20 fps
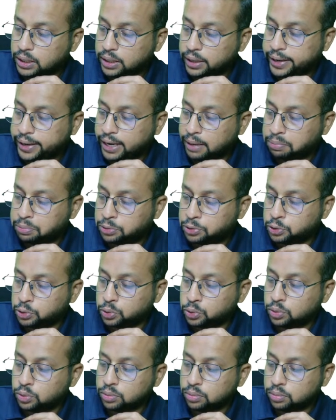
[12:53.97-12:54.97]

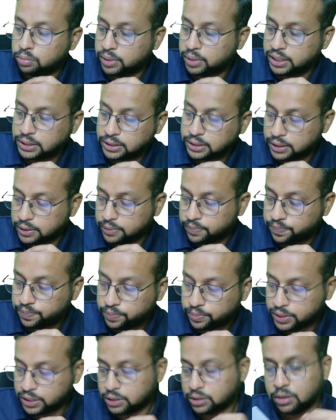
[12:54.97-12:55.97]
daptomycin.
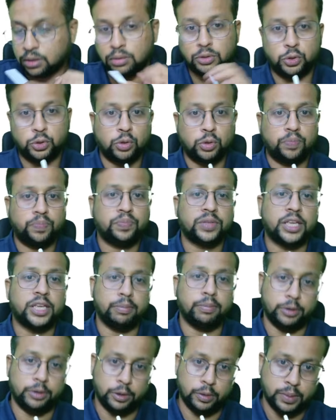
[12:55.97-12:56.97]
This also keep
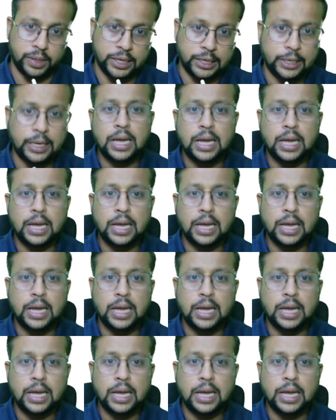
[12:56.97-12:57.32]
in your mind.